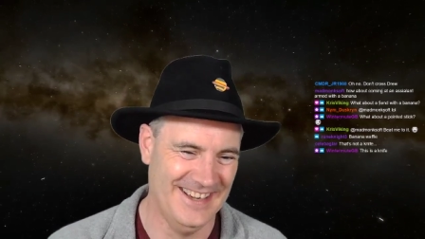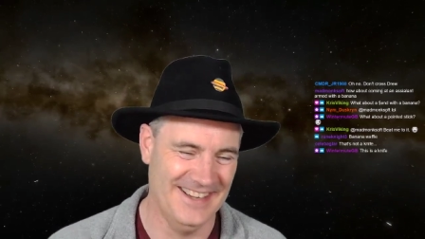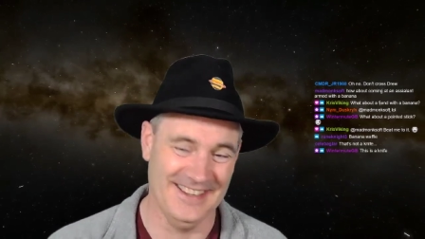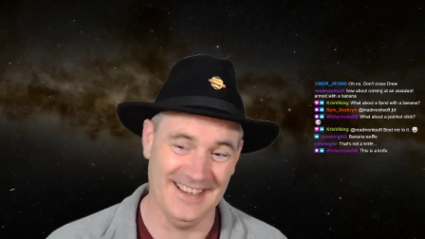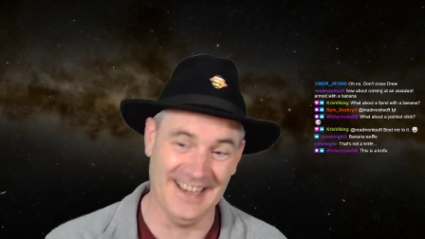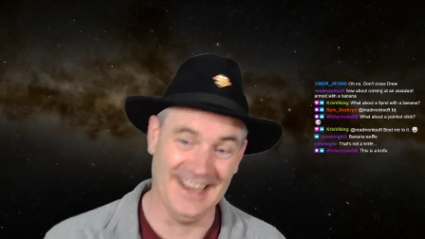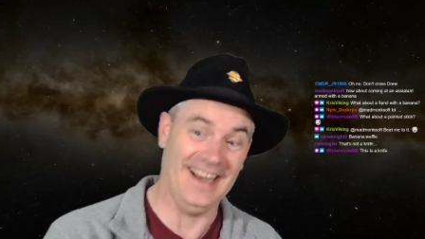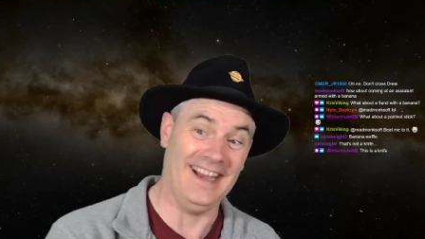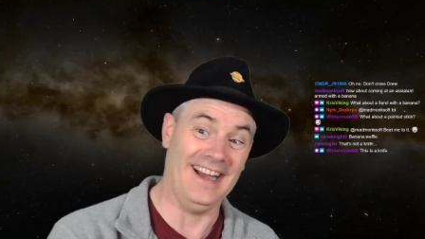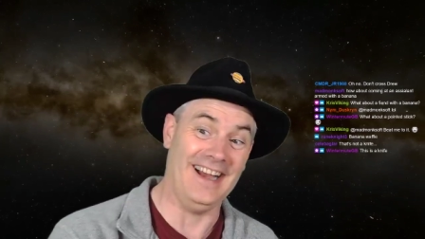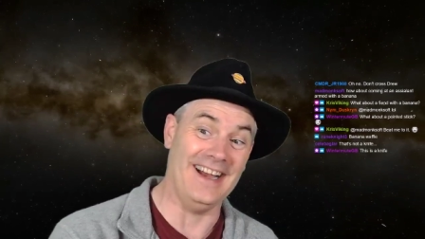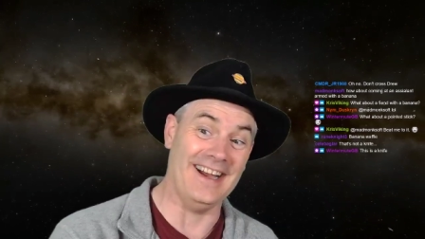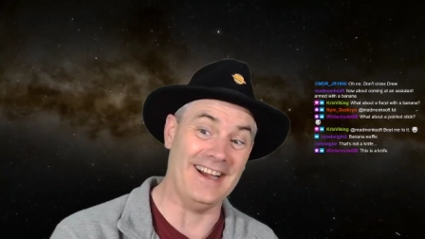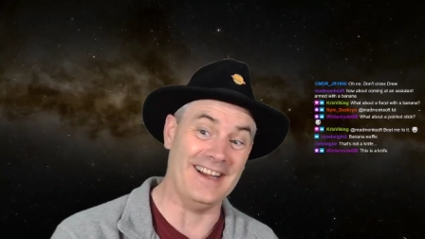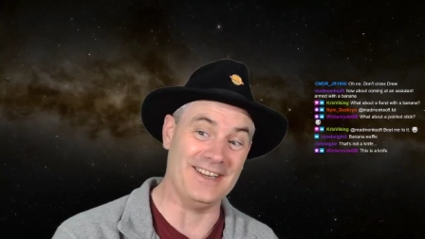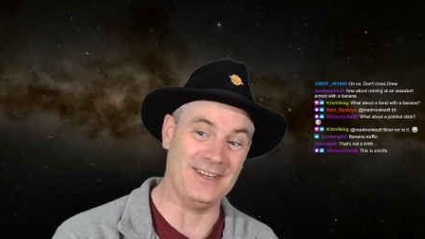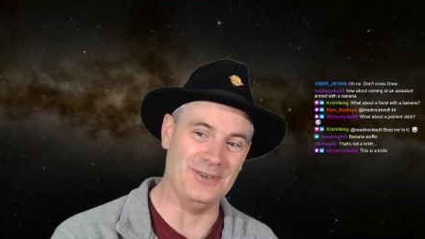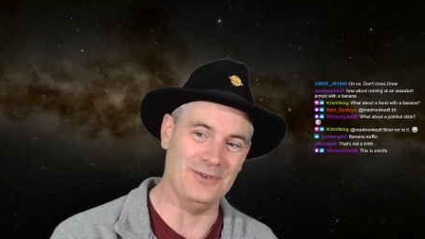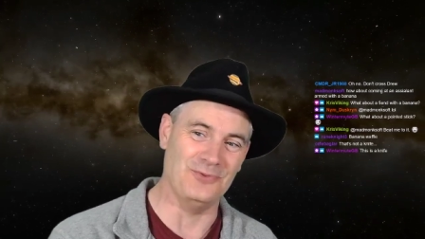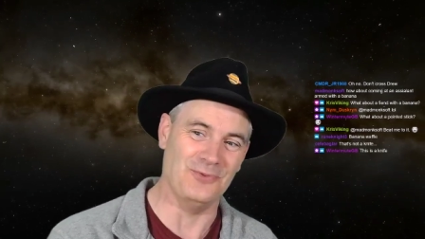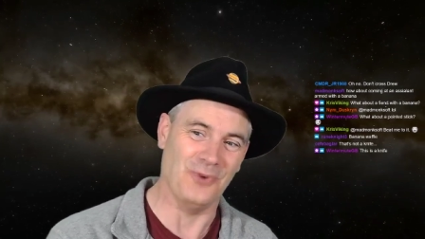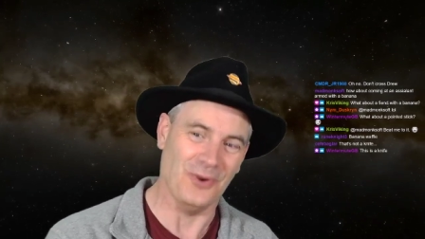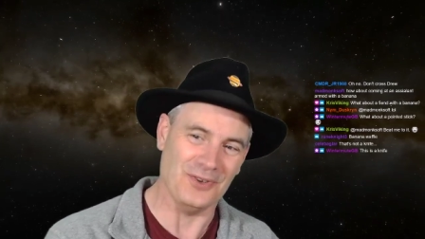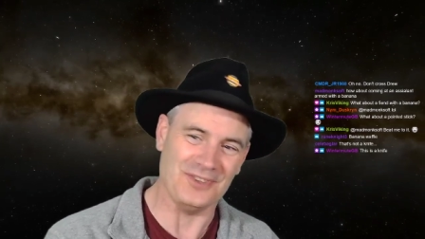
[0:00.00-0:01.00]
Aha,
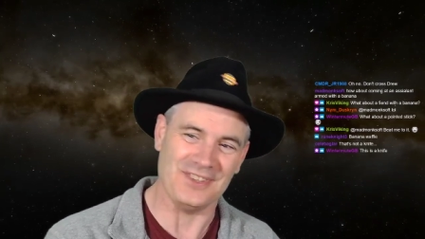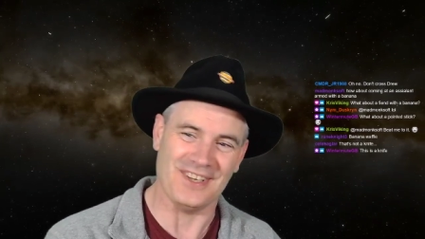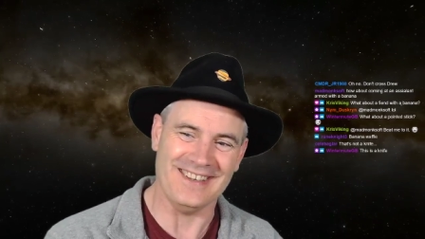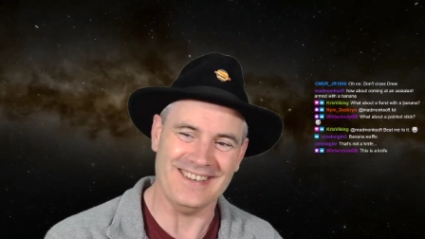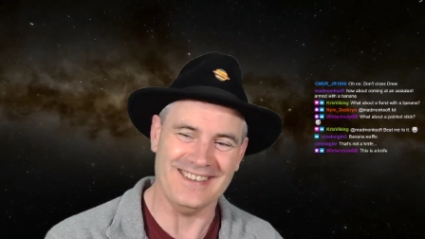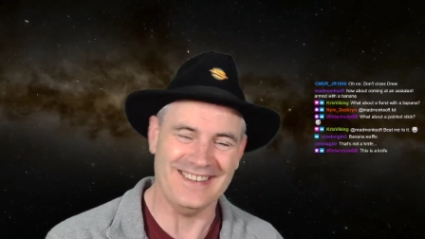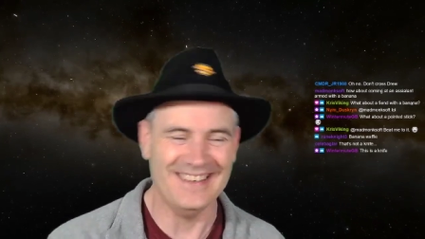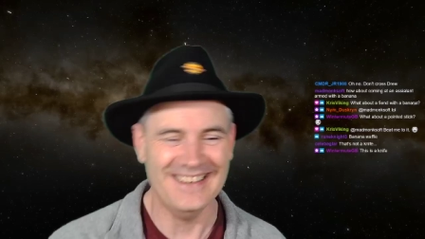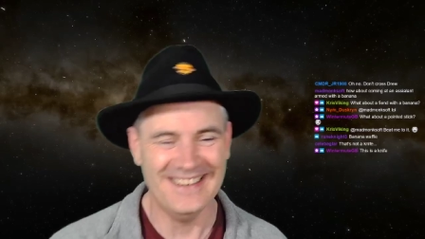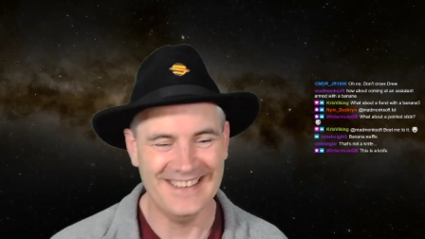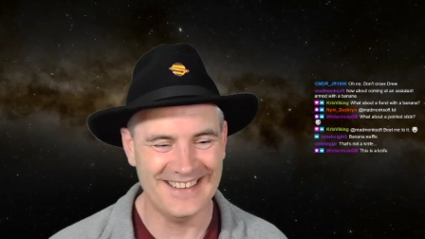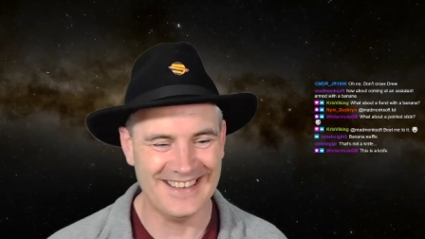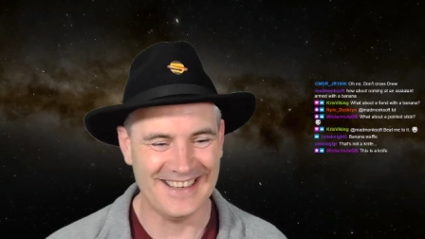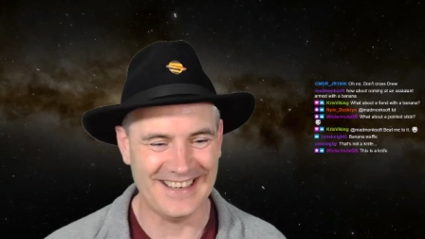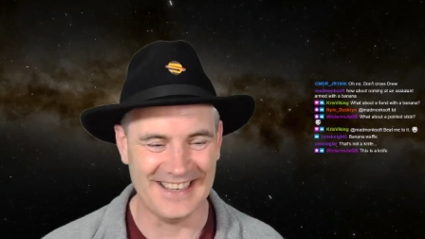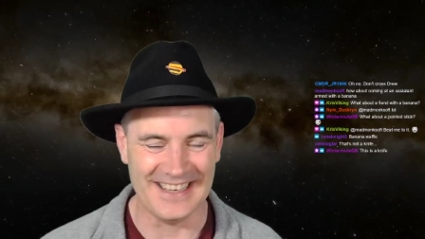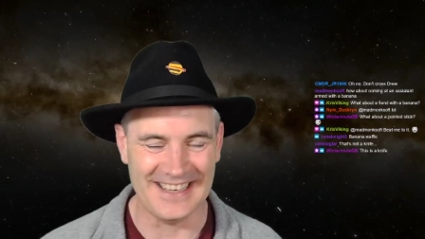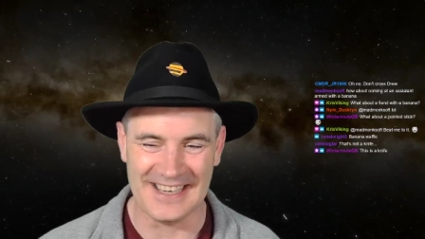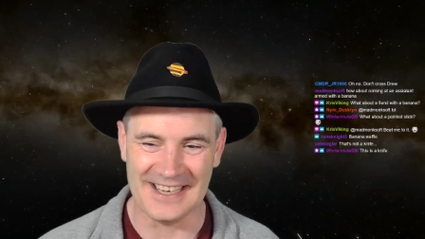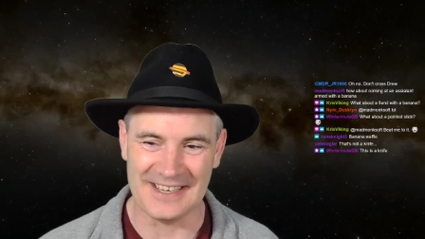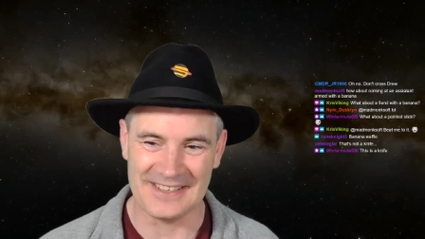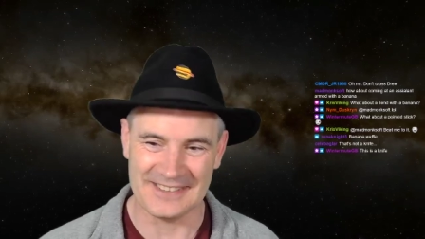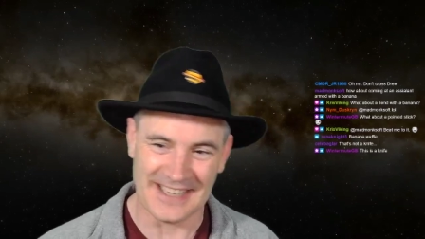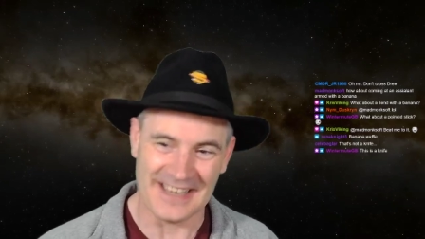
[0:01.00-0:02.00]
you rotter!
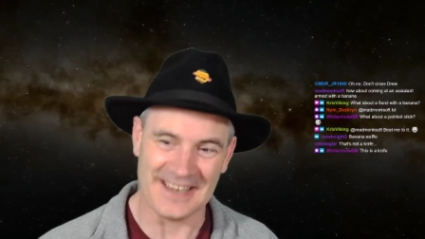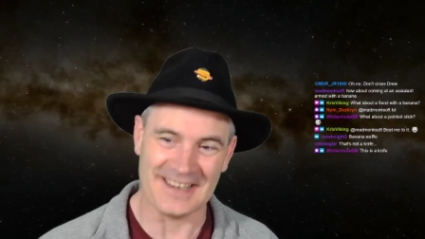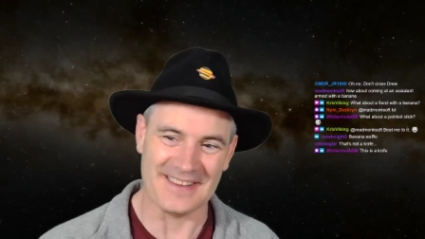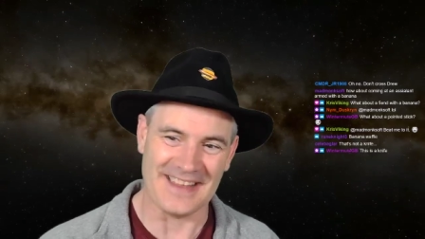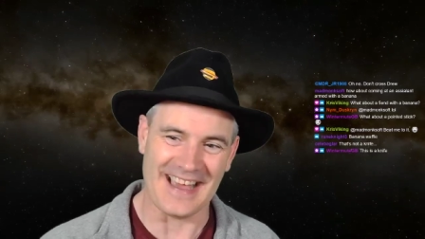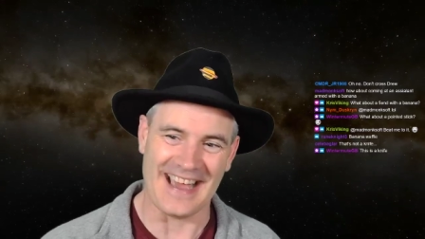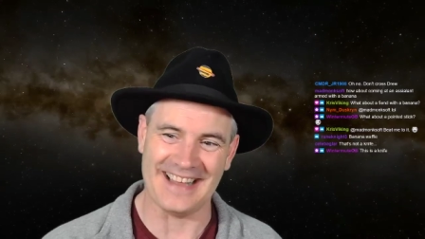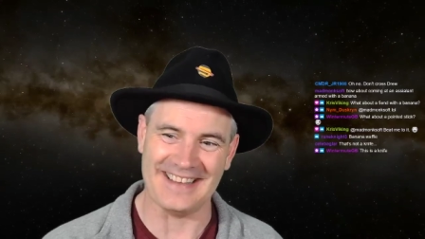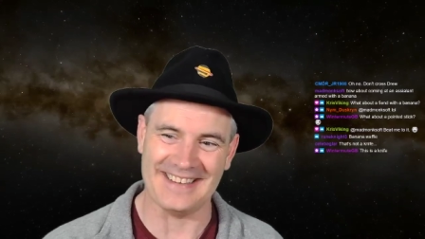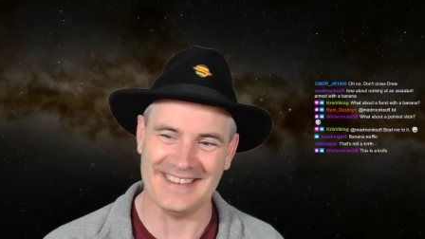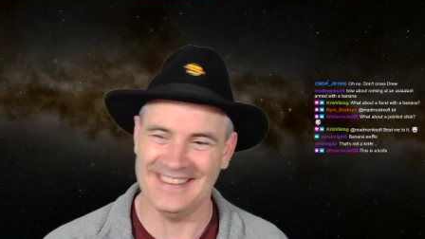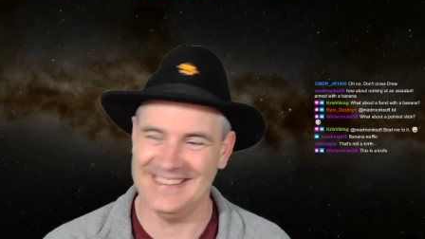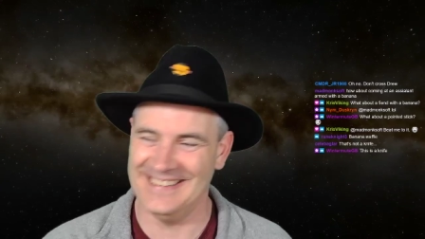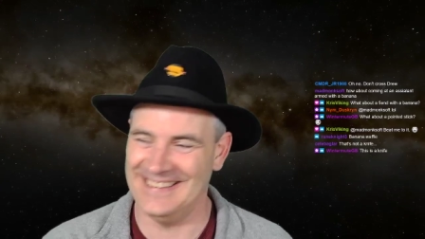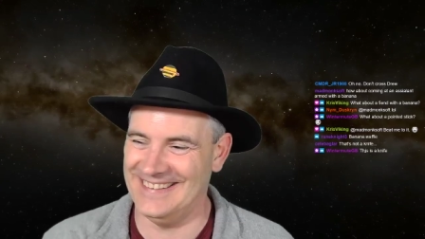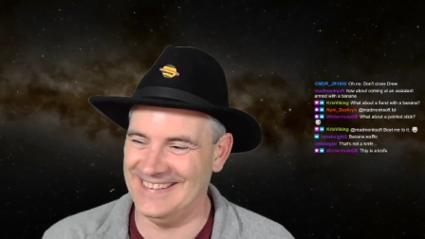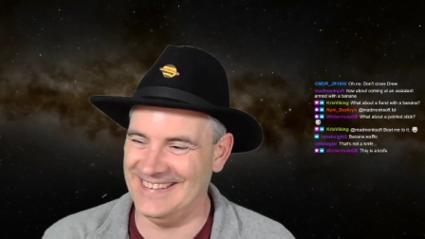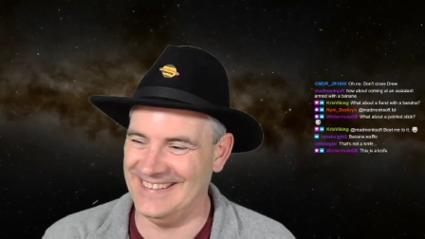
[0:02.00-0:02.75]
Take that.